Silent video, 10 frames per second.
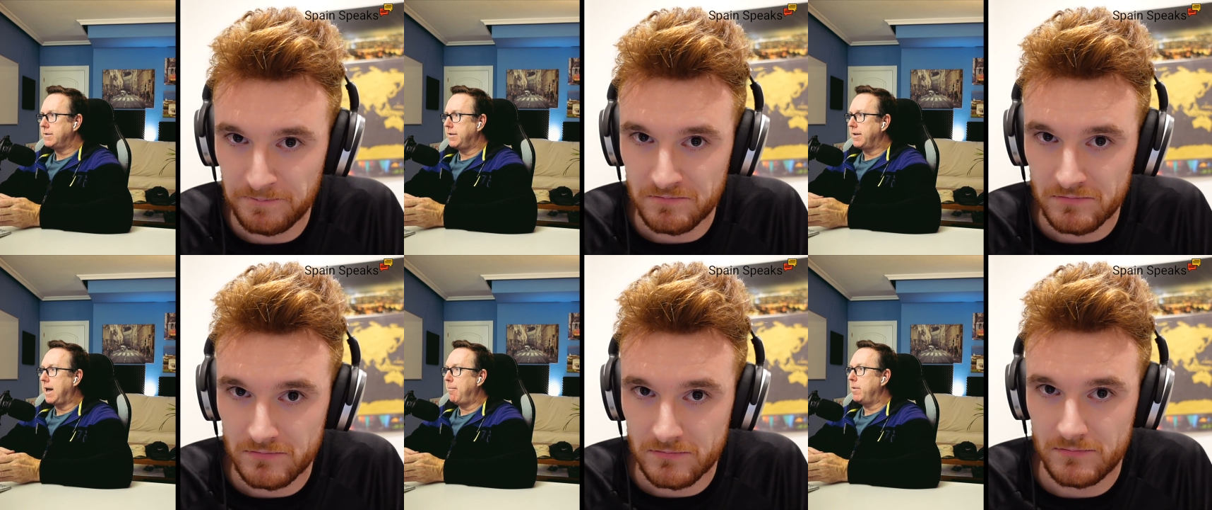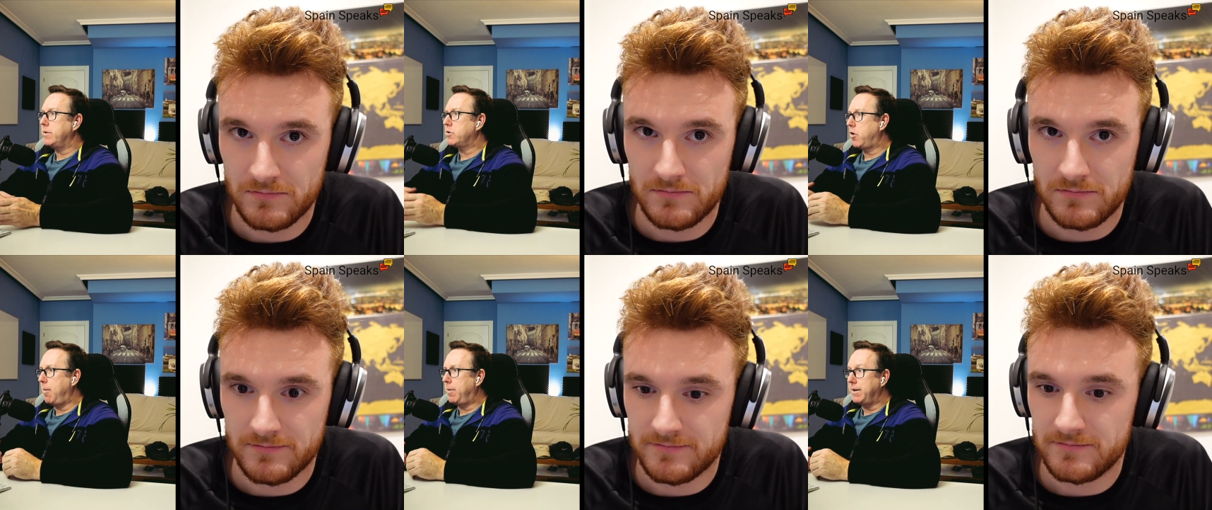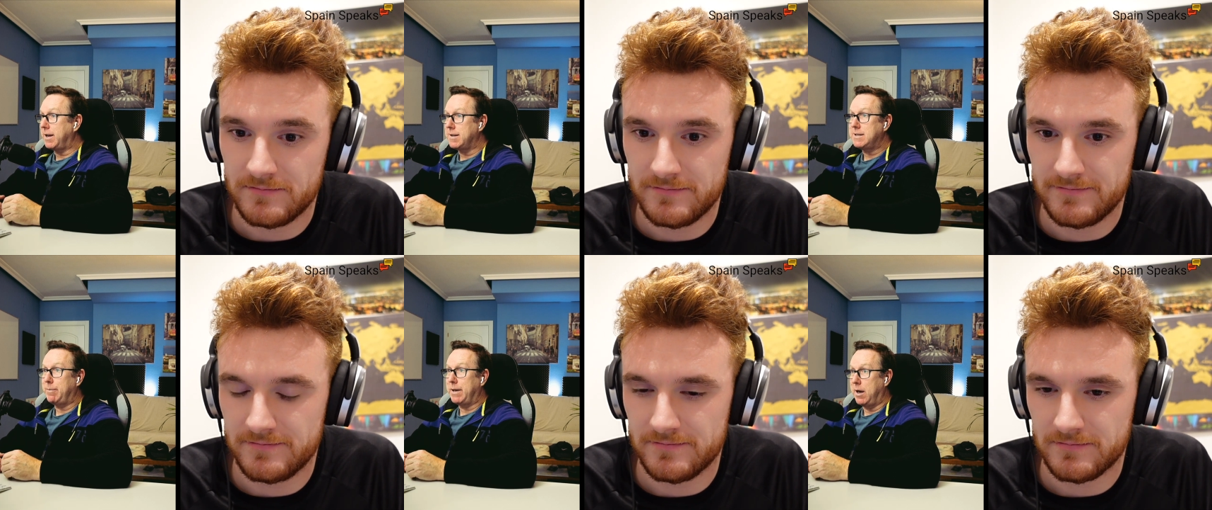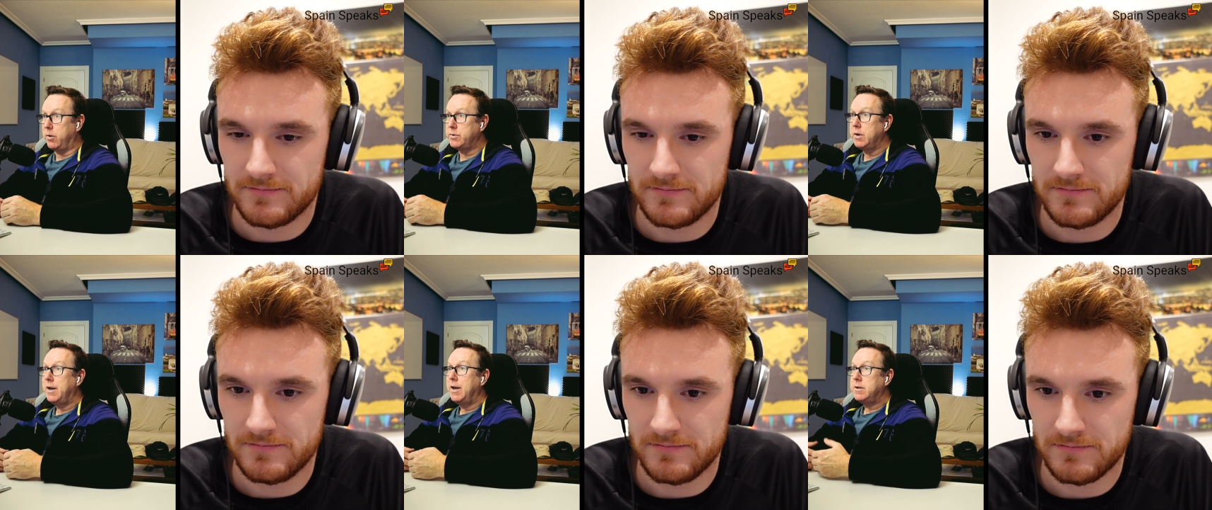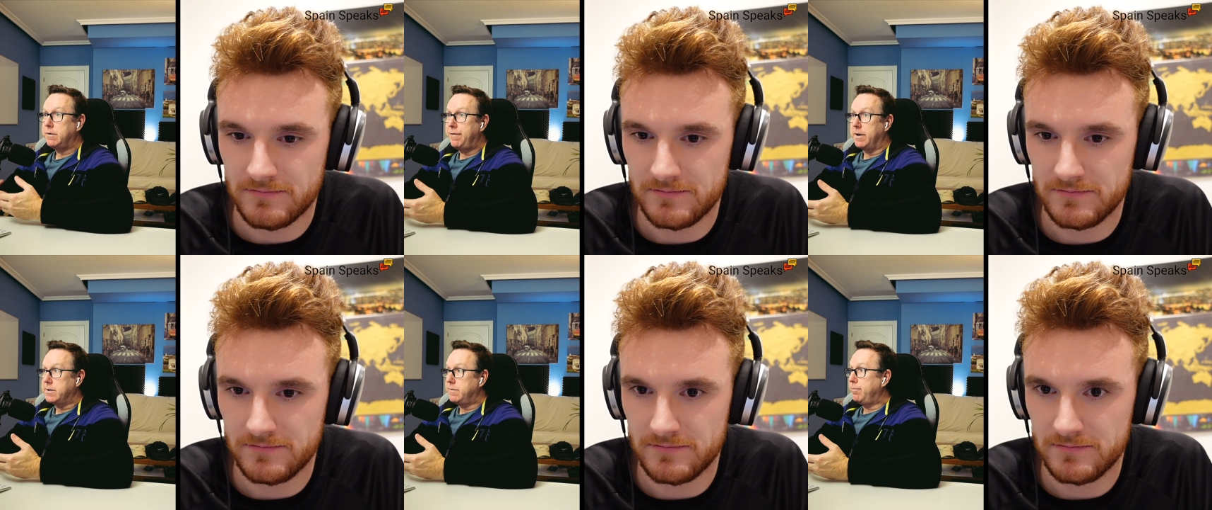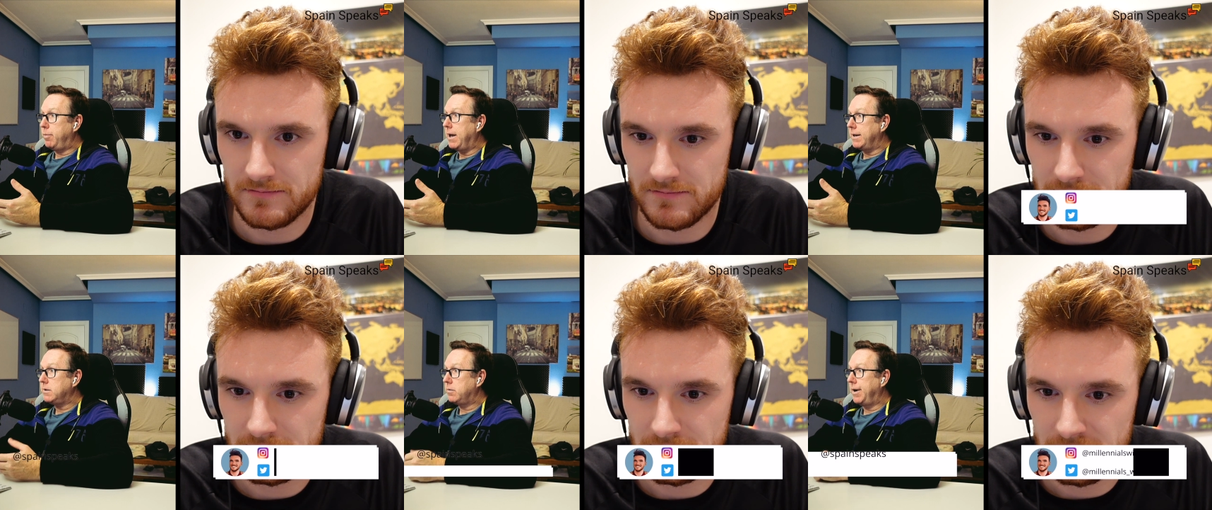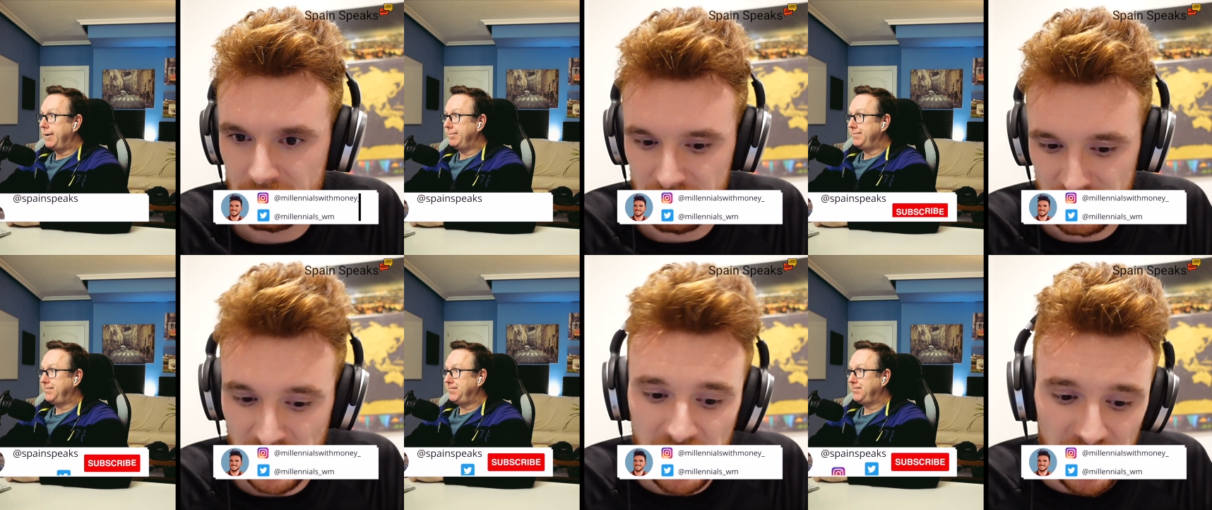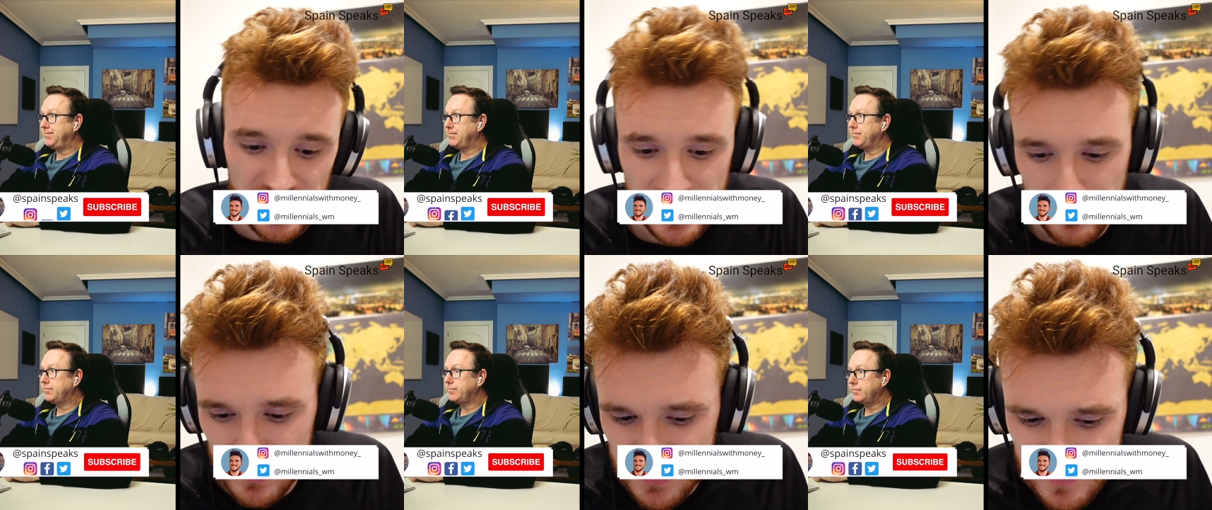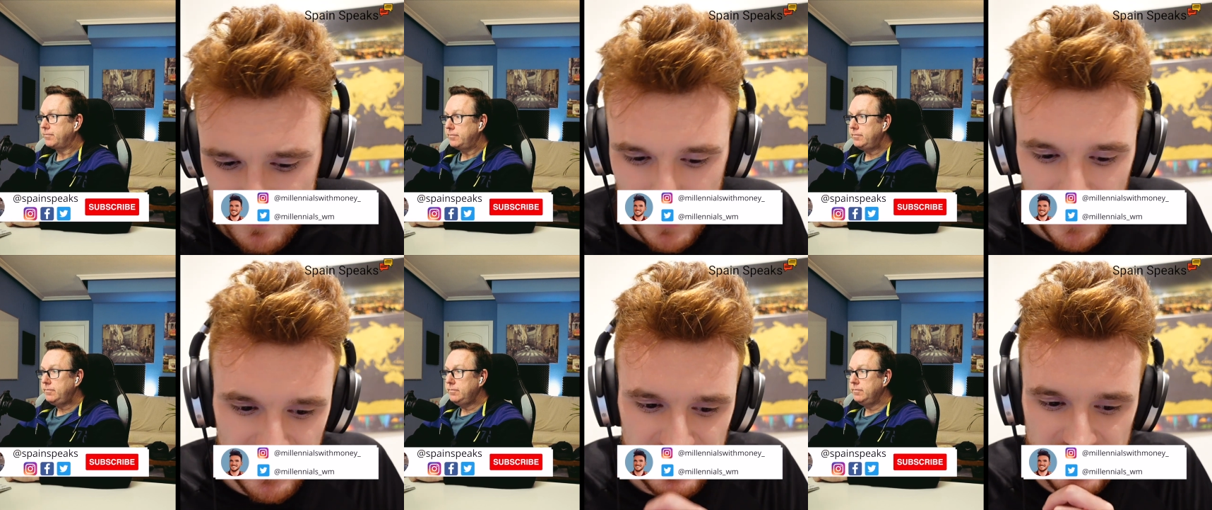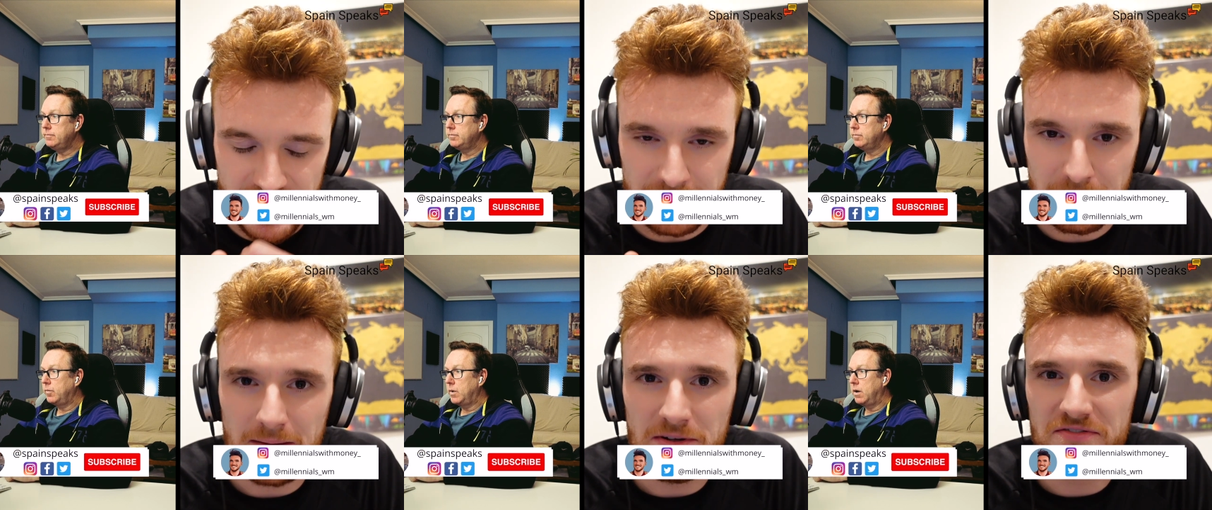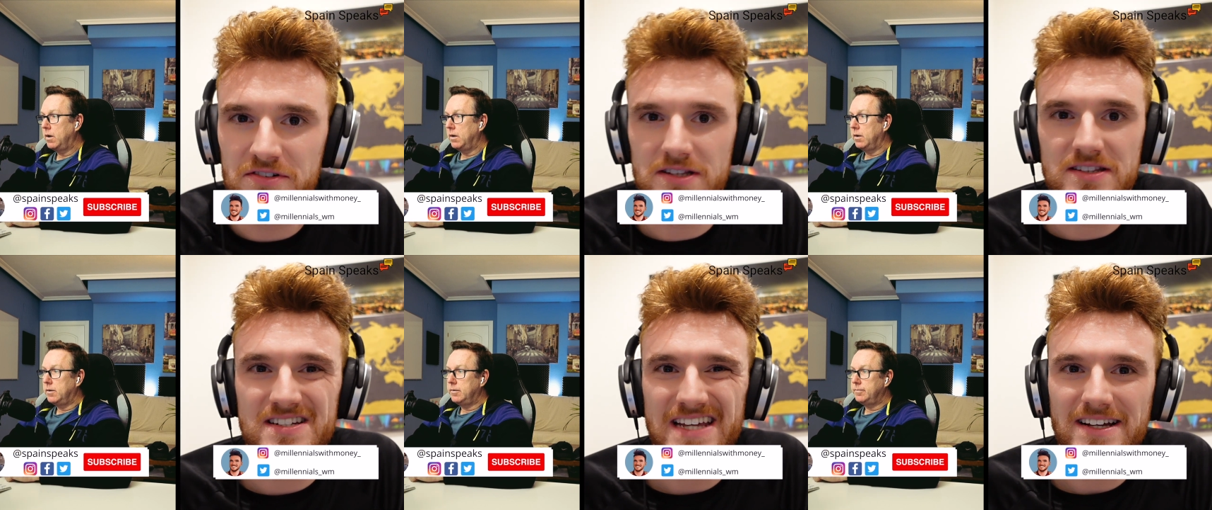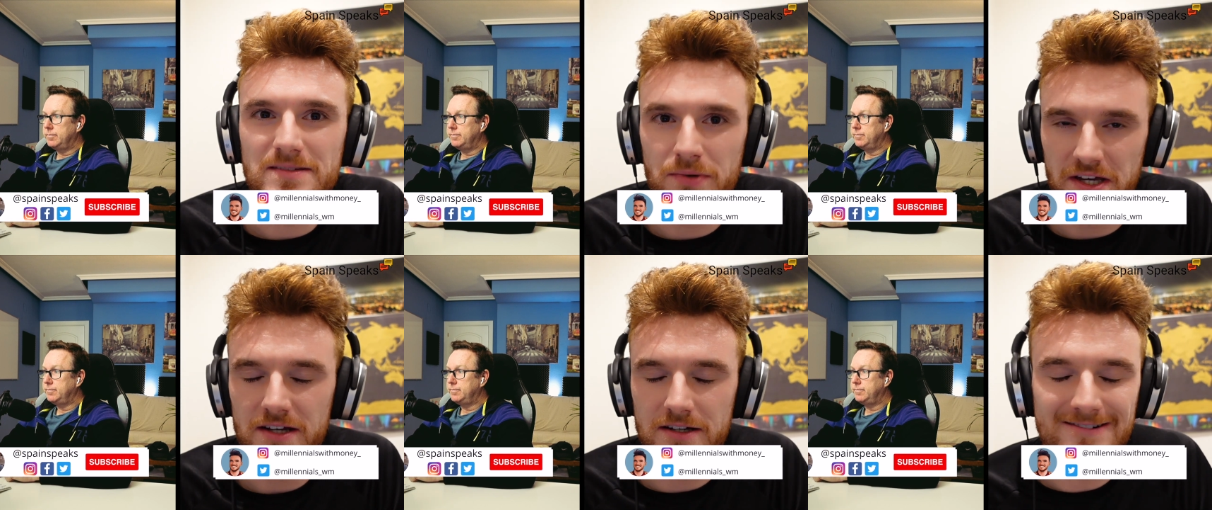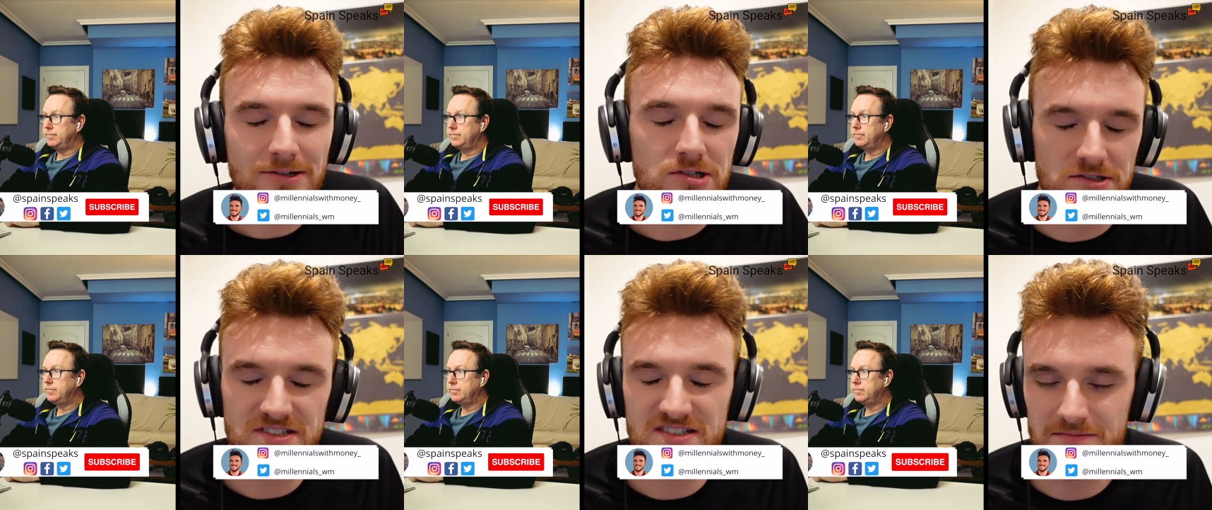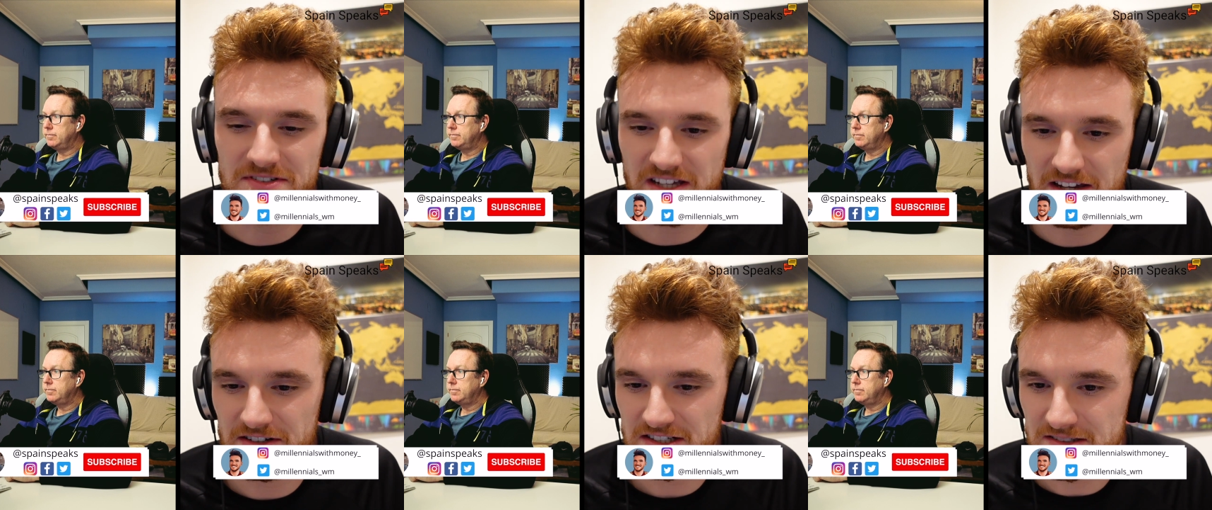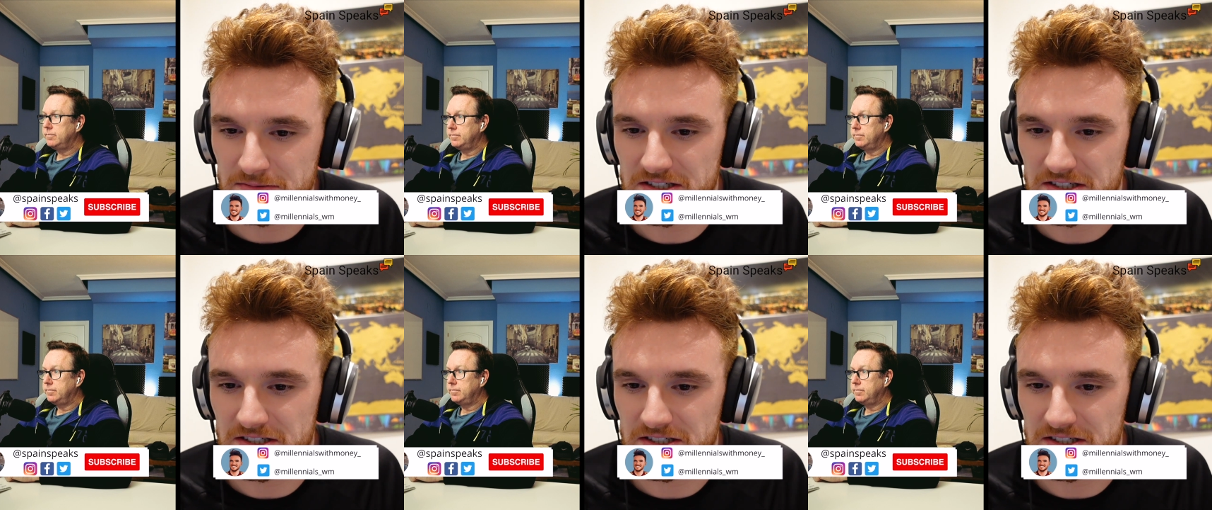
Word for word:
Speaker 1: said, the government scrambling to get something else to fill its place, right?
Speaker 2: Yeah, well, this is my understanding. Maybe for the taxpayer, it will cause some savings